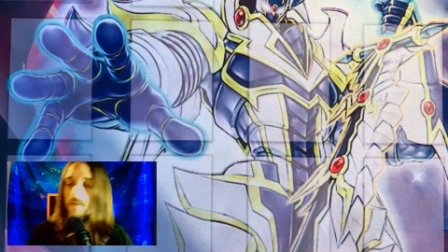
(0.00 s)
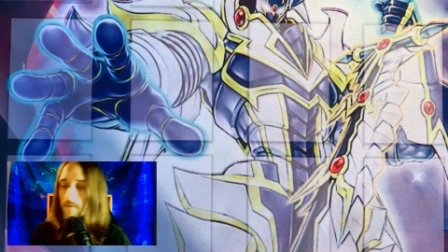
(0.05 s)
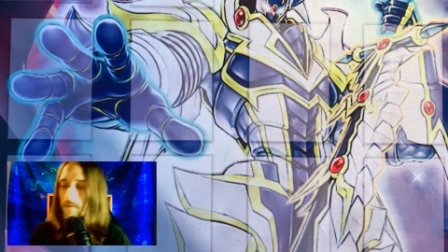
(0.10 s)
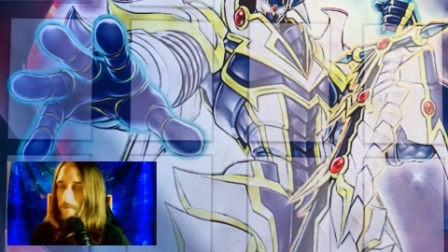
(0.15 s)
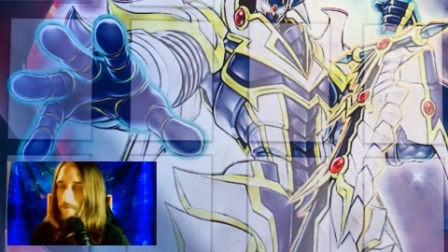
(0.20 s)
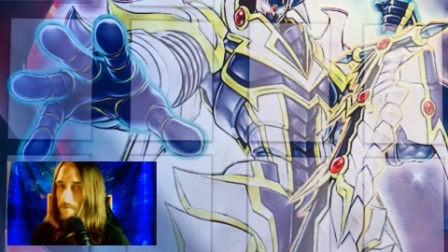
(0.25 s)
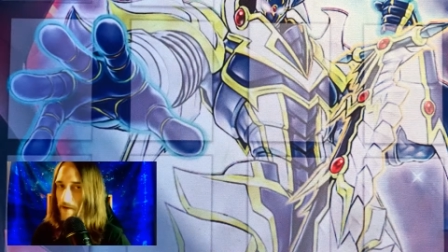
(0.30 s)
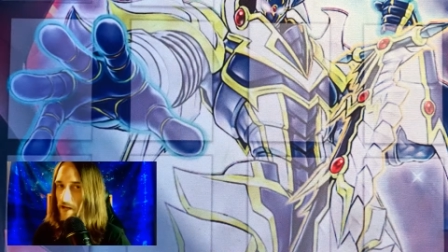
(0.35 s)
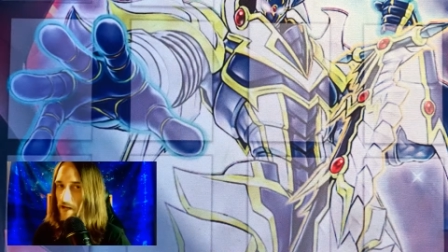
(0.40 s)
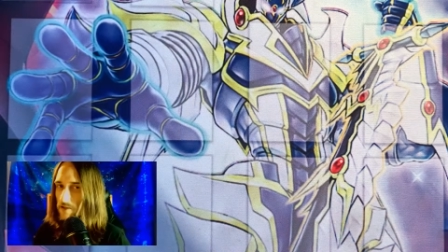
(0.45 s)
The
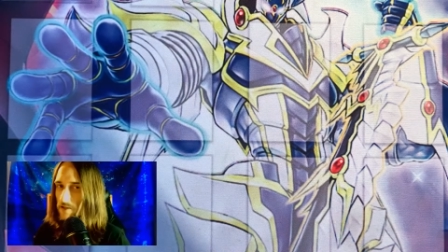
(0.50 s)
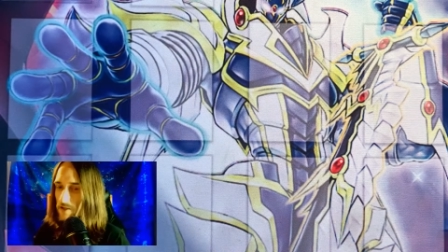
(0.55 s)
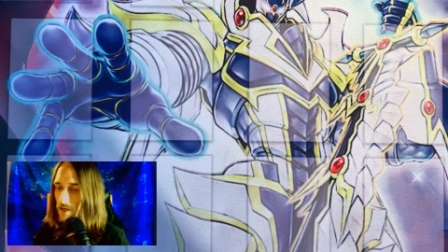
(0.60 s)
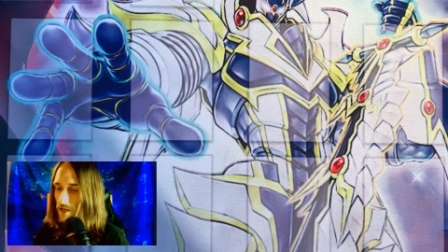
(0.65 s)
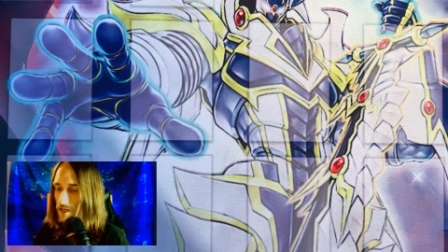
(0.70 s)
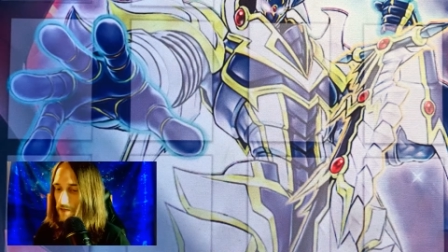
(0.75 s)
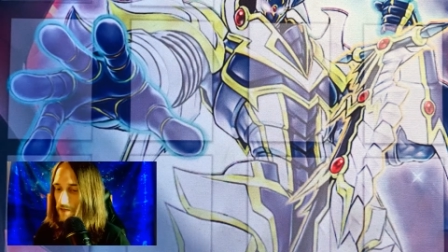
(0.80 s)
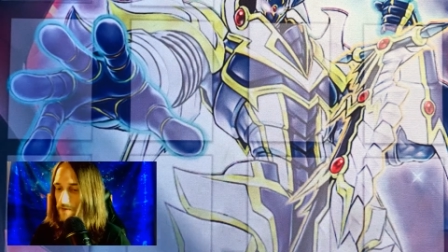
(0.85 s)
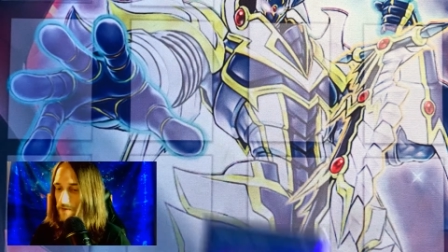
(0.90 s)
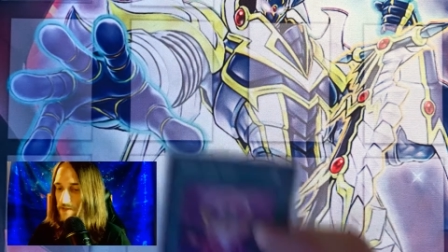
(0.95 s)
final
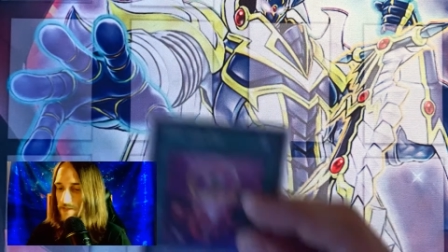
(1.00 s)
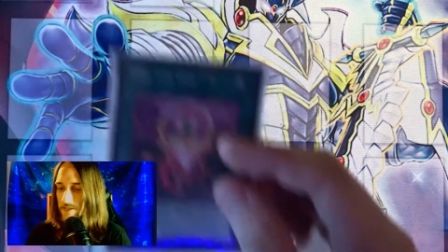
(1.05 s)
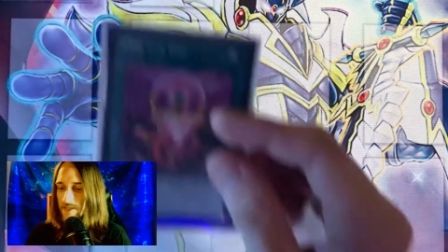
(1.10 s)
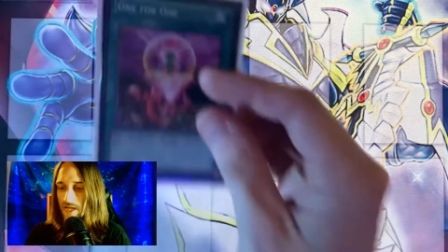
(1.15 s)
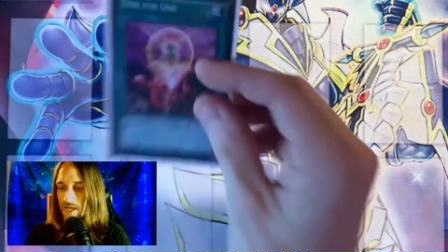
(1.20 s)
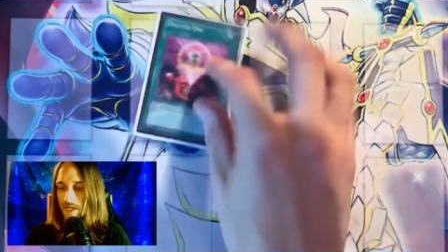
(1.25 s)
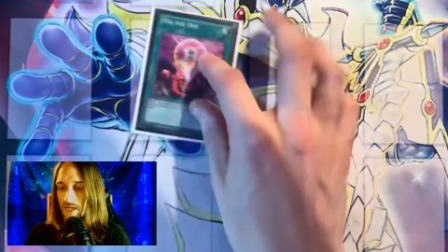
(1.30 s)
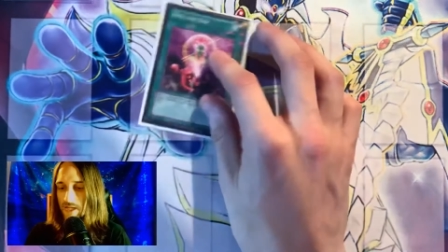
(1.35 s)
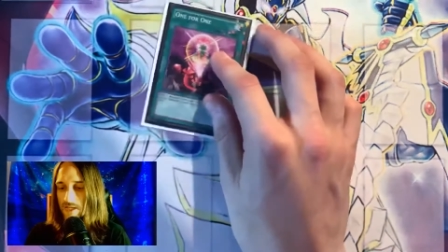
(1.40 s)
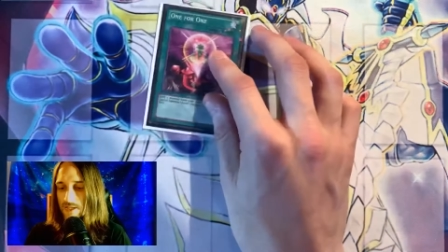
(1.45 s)
card in this
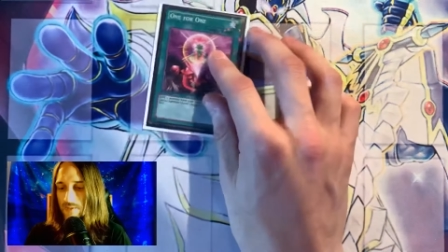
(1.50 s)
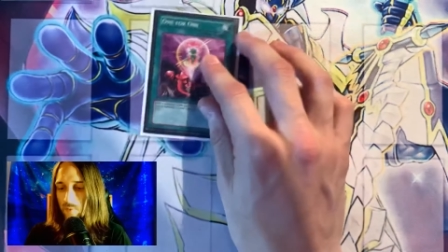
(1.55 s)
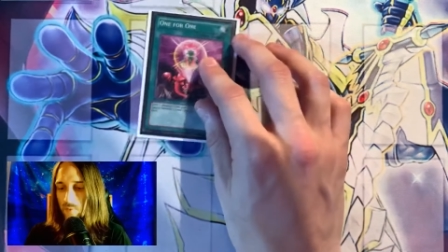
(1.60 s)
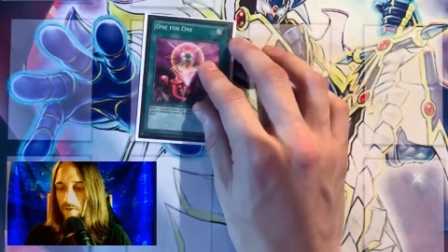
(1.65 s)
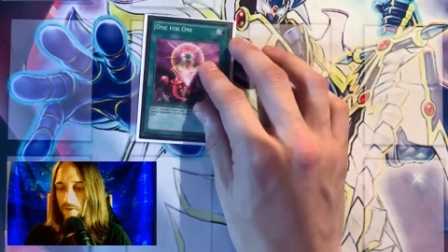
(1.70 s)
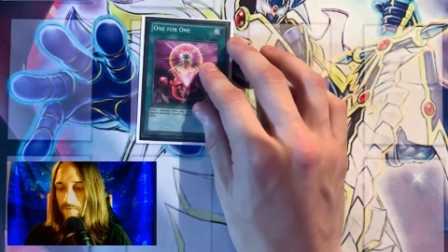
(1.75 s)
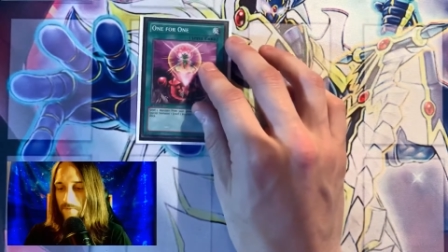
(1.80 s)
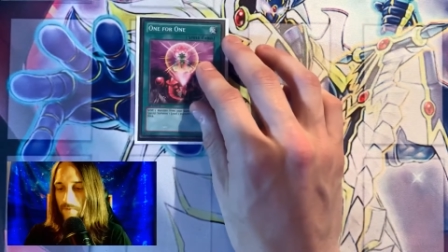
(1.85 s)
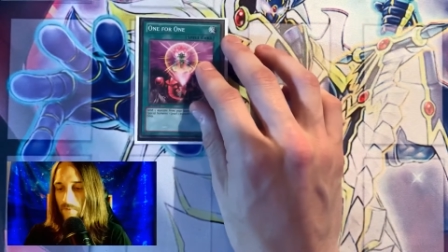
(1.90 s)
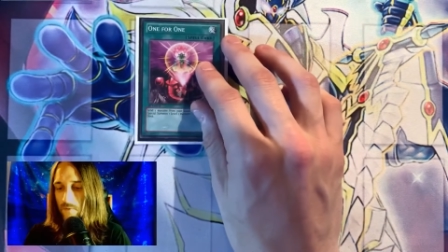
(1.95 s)
deck is
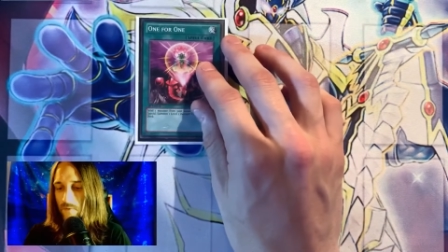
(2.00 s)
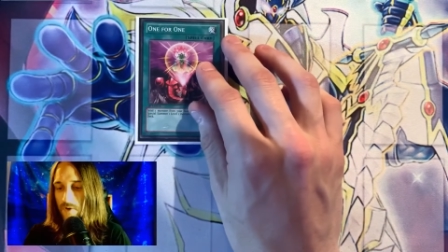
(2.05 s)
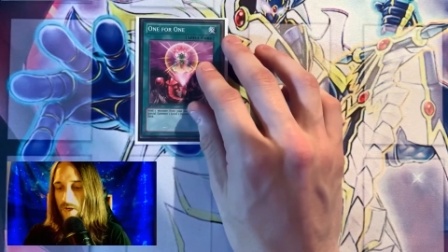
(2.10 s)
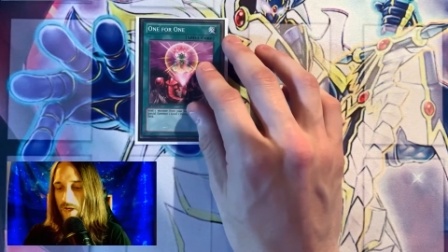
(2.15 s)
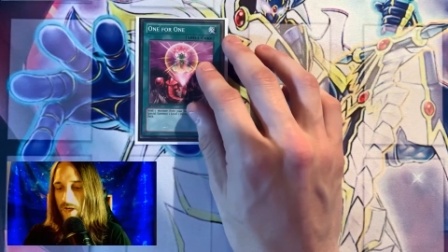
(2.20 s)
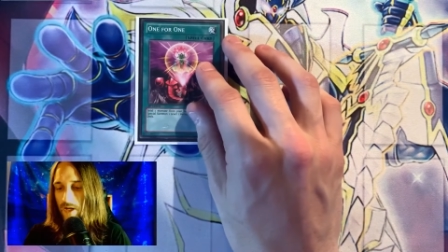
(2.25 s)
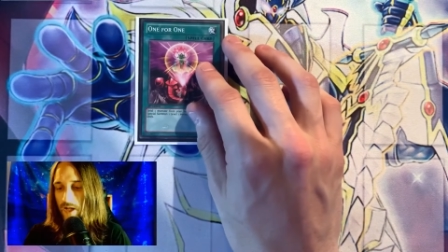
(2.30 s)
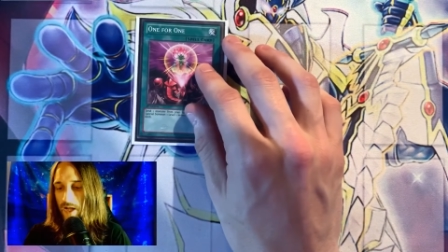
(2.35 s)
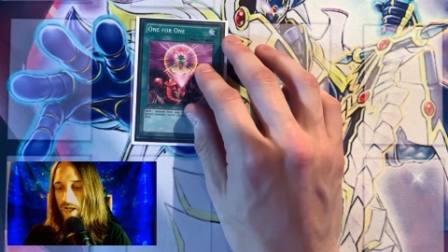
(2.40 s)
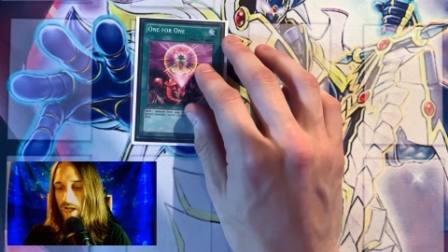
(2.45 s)

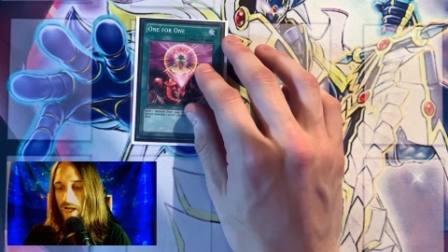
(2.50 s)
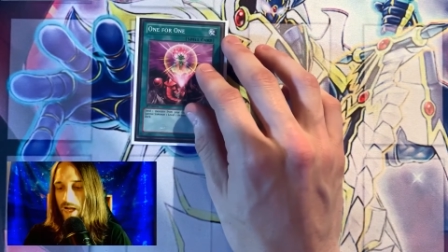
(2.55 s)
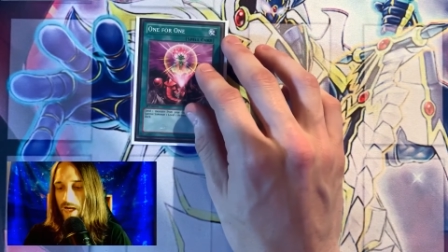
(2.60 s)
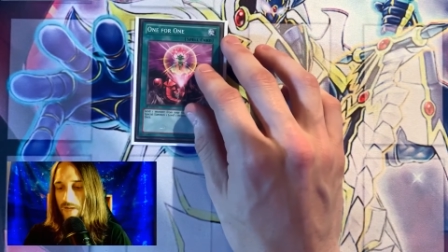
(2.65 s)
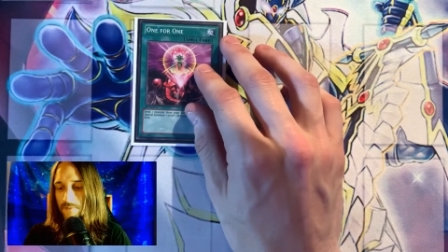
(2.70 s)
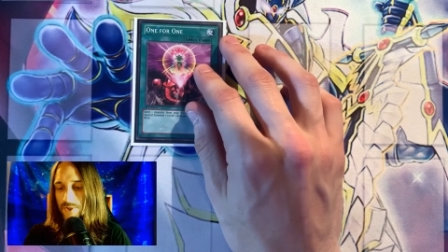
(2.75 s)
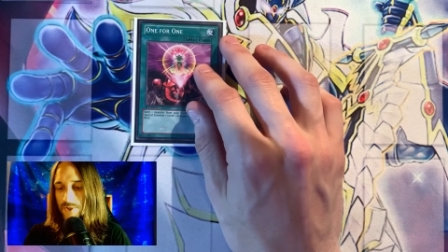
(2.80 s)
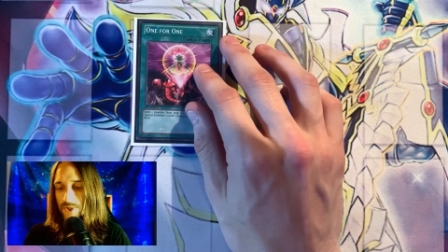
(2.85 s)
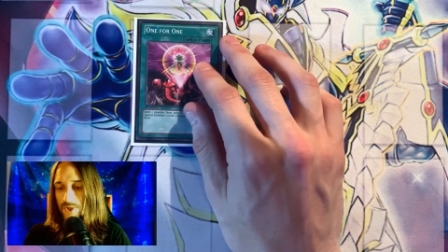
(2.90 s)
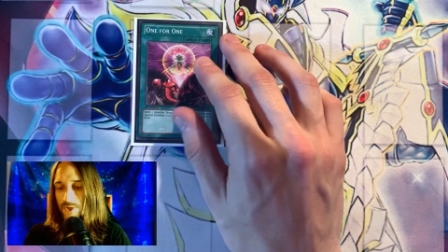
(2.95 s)
1-for-1, and
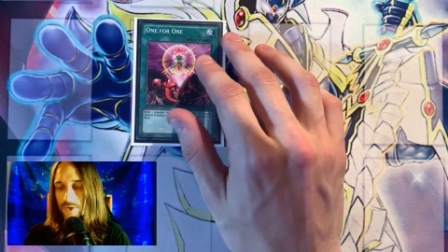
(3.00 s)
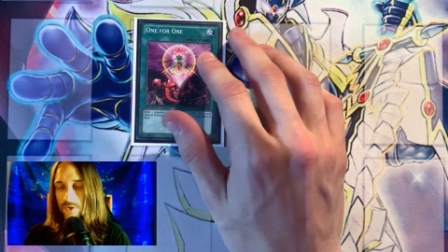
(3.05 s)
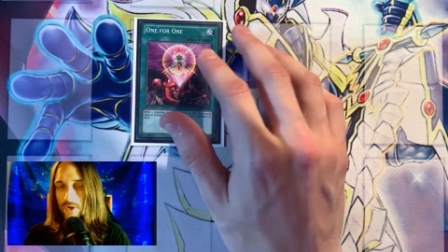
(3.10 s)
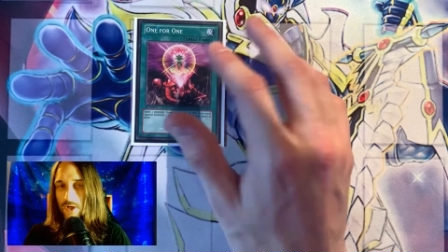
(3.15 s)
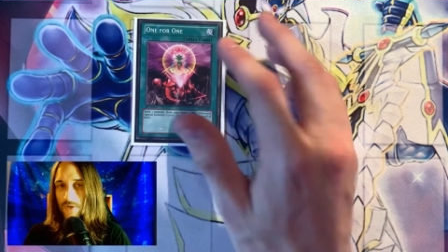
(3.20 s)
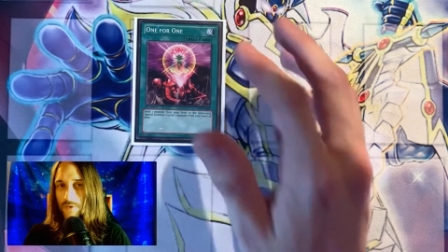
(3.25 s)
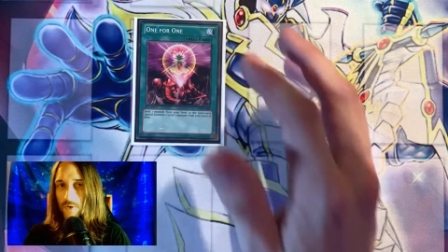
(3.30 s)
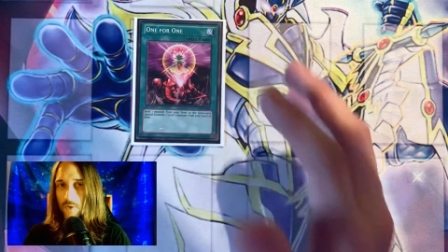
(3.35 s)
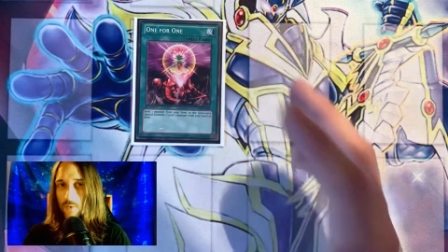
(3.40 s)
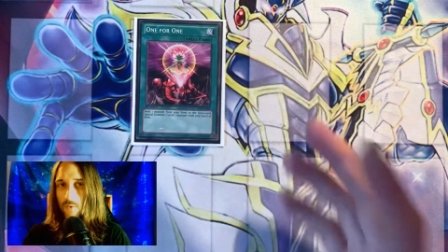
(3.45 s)
I'm sure you
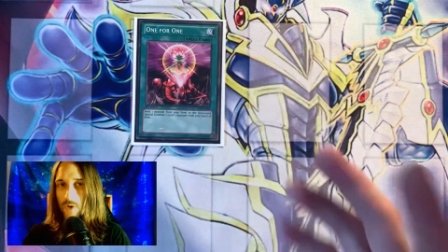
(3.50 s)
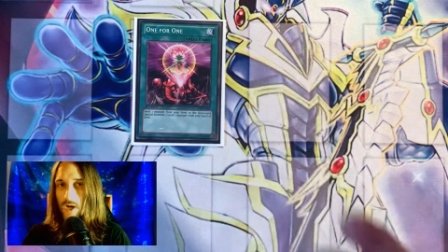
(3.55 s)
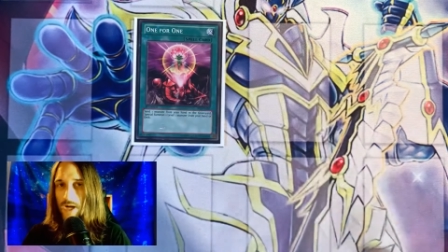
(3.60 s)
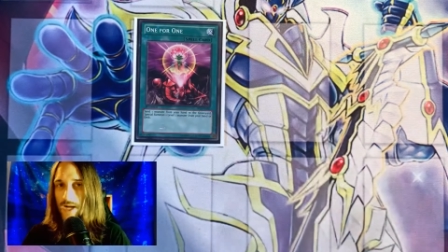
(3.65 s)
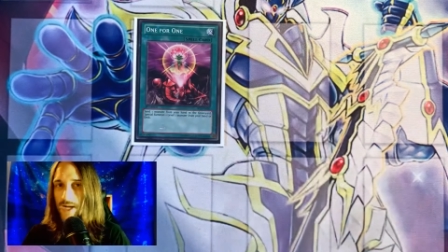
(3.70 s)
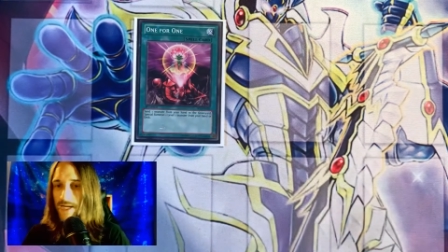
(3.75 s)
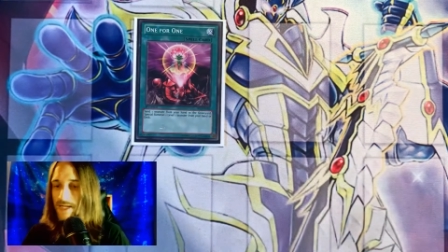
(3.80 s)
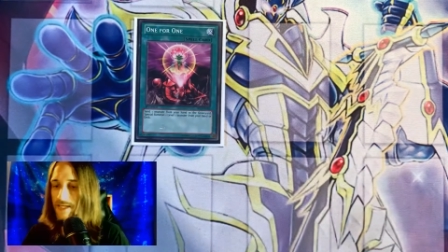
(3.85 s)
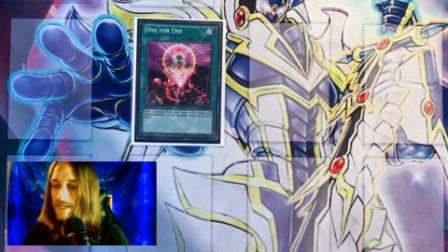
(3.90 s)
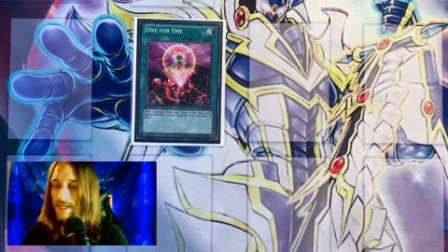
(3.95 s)
all know
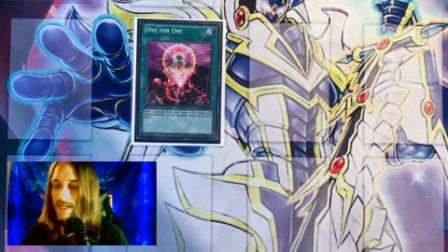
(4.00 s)
why.